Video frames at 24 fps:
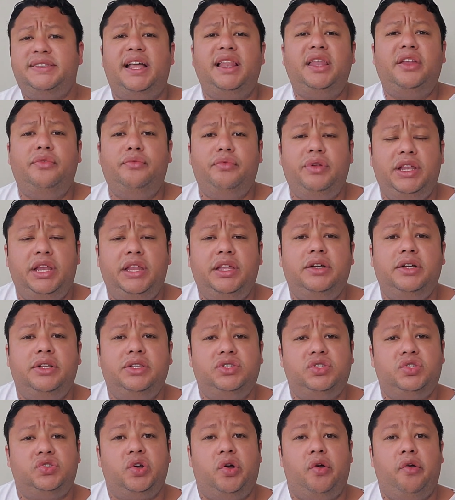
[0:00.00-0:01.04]
a really good
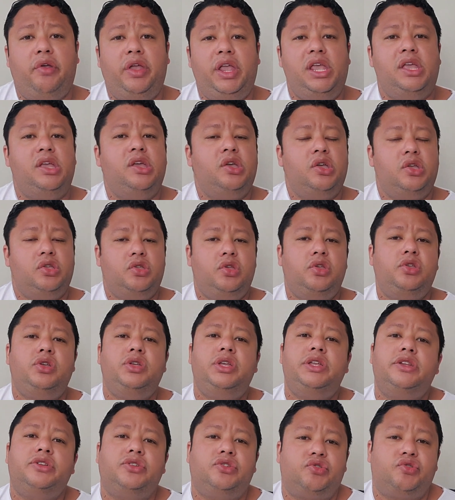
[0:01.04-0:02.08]
story, you
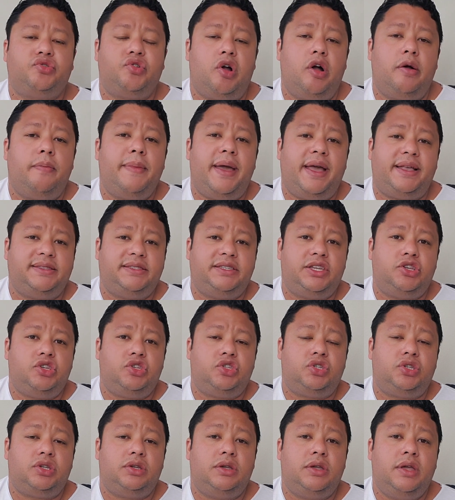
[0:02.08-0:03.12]
need a strong
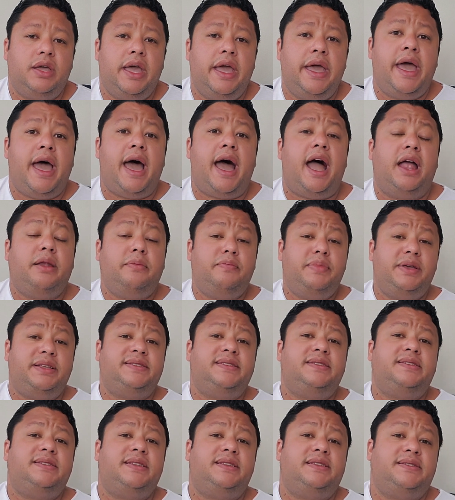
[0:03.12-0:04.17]
message. And
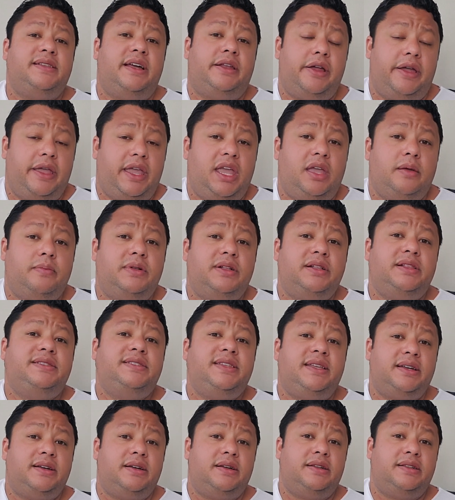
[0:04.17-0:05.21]
businesses that are able
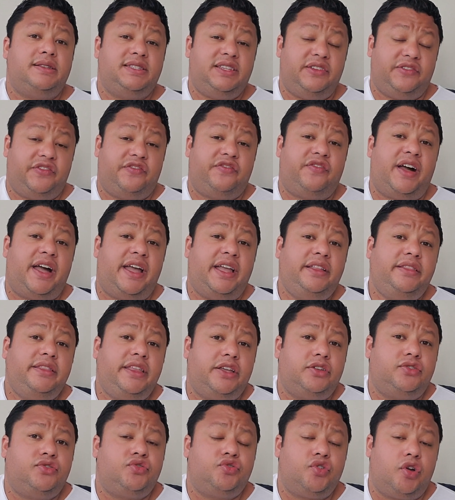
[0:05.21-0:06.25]
to define their
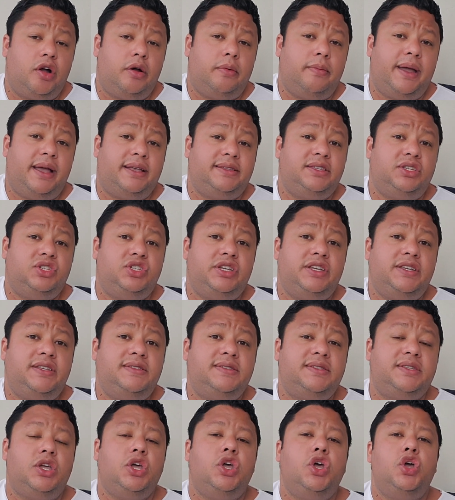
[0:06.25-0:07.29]
strong
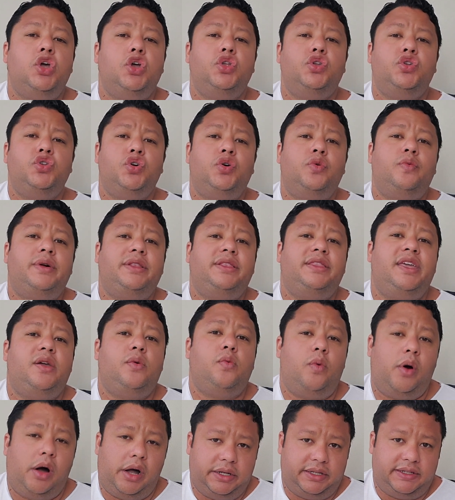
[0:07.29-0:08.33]
messages know what they
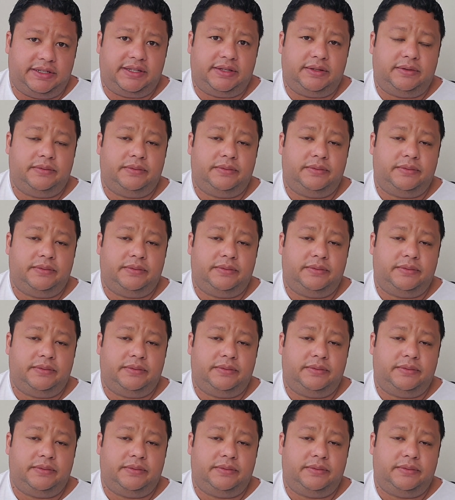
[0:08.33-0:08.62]
want.